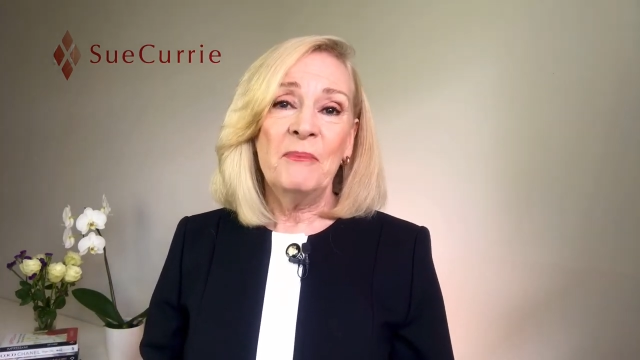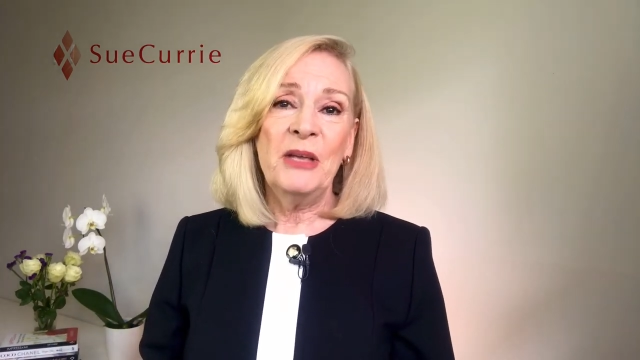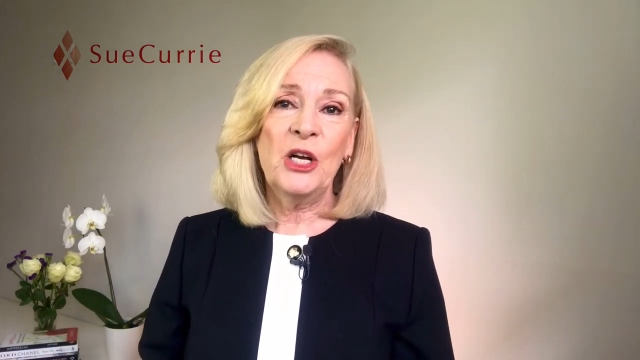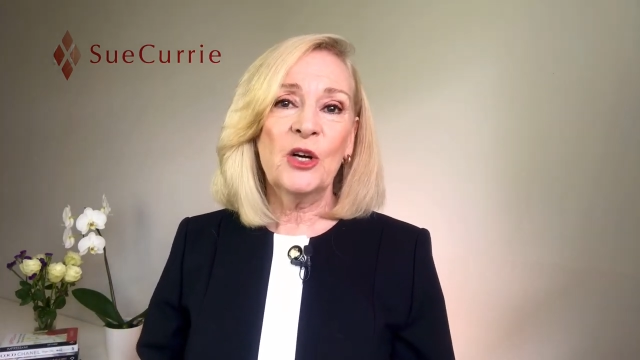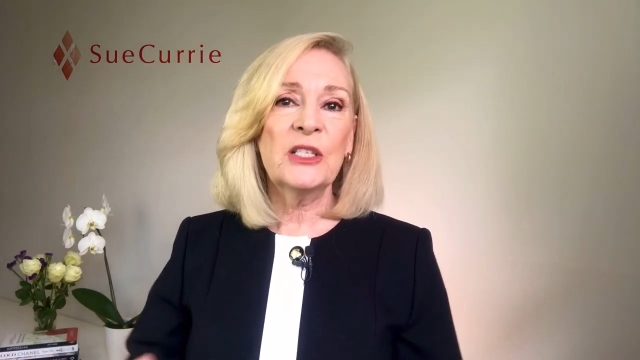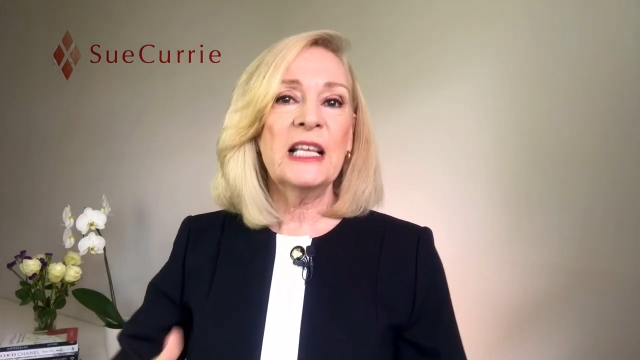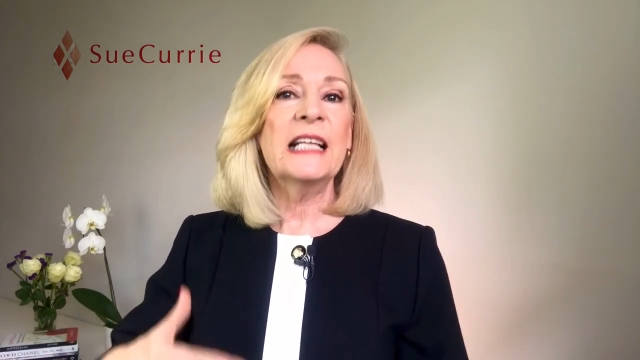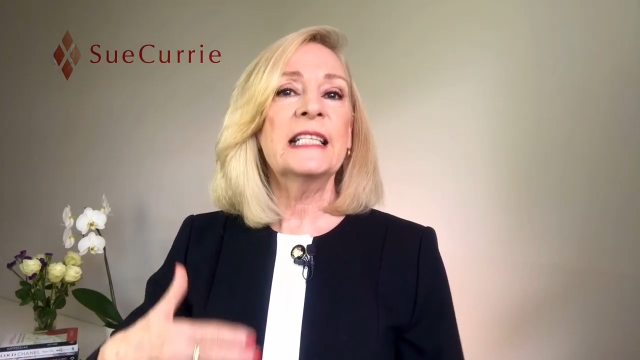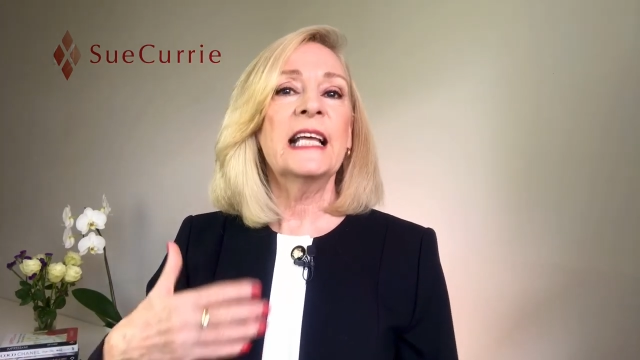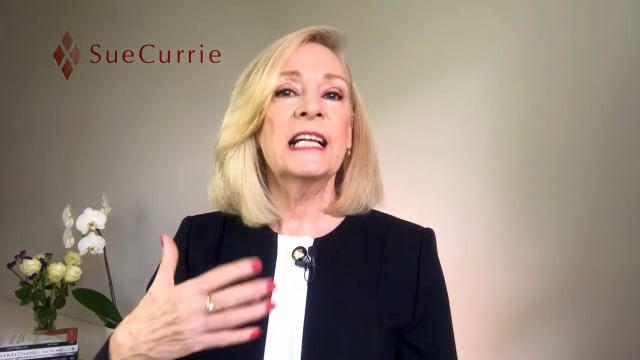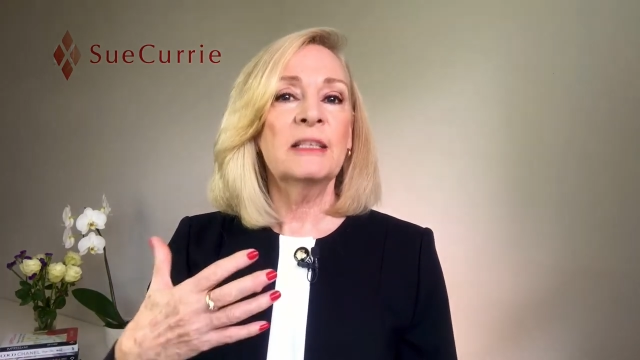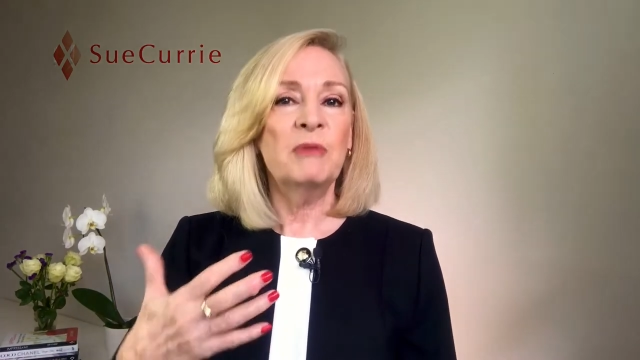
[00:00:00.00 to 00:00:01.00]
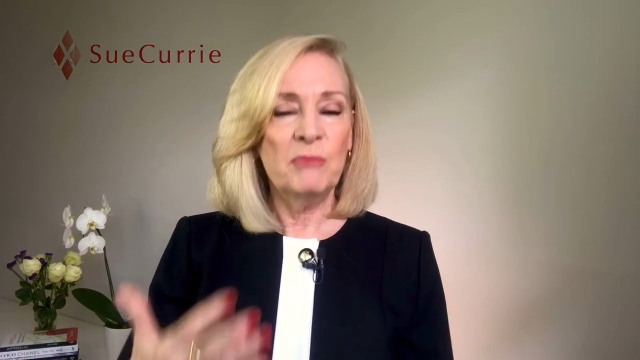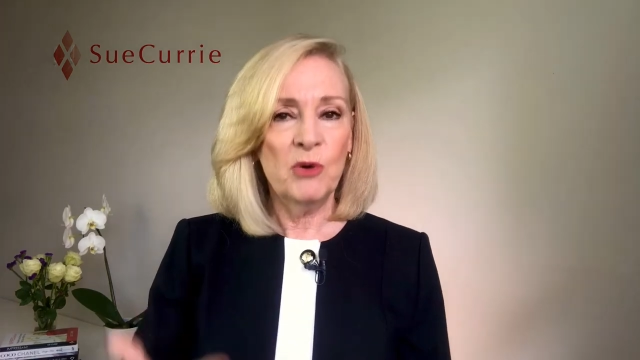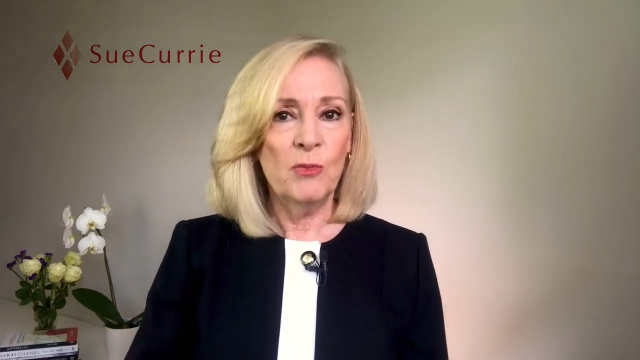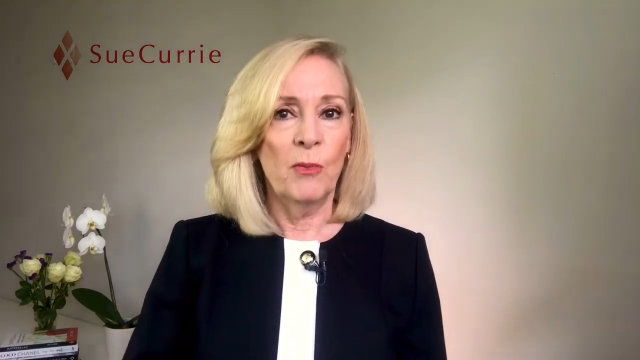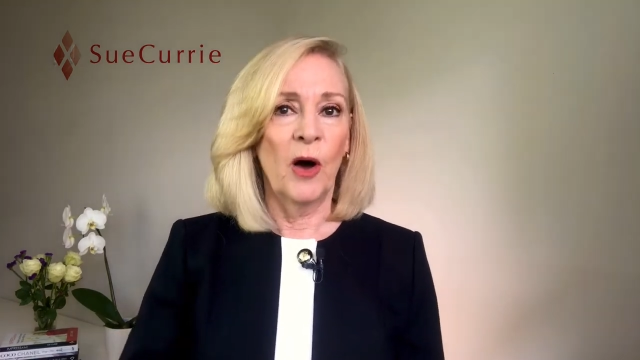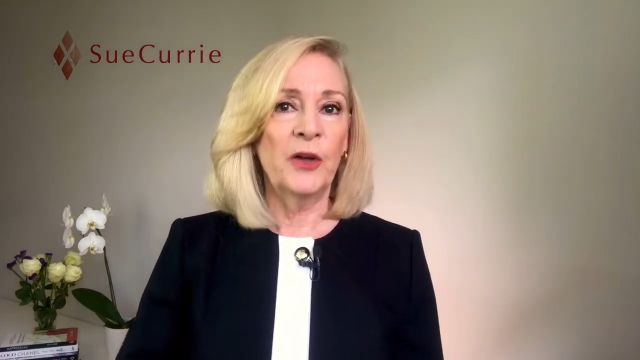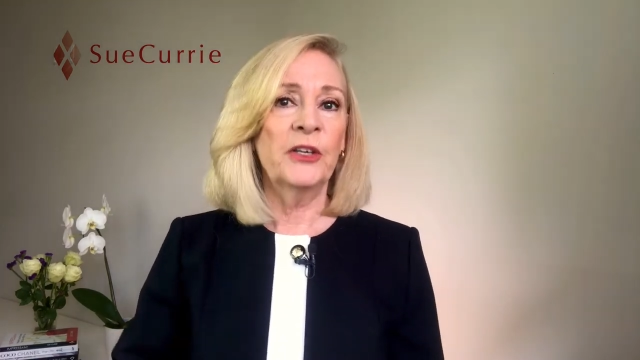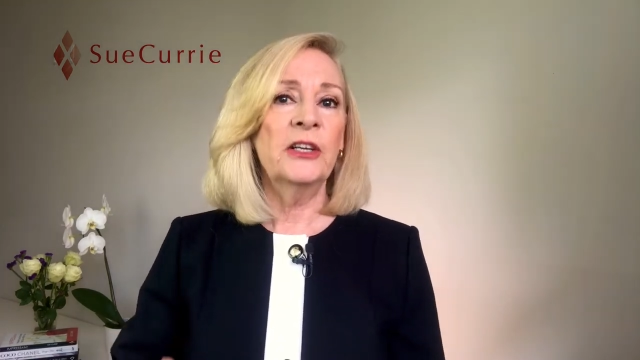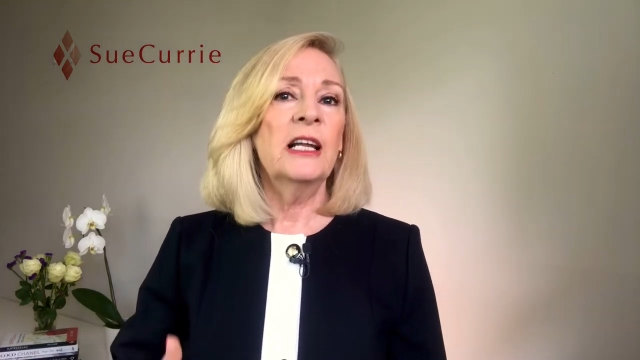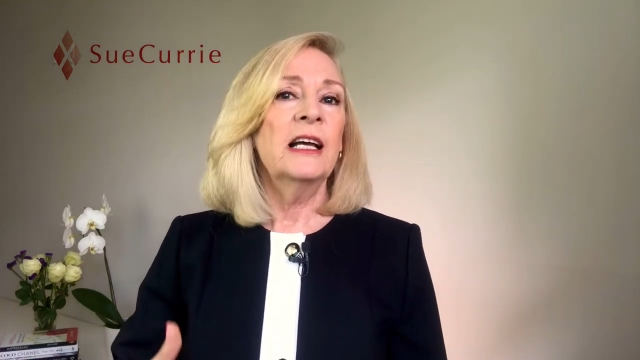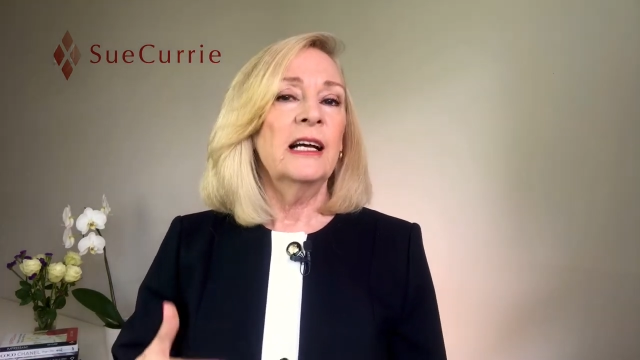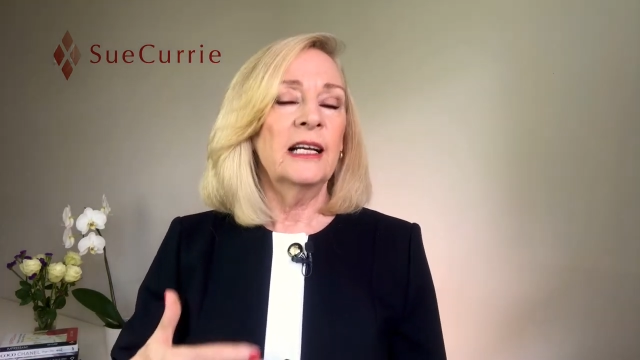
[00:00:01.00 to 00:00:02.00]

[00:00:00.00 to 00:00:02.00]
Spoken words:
because that sounds a bit more modern,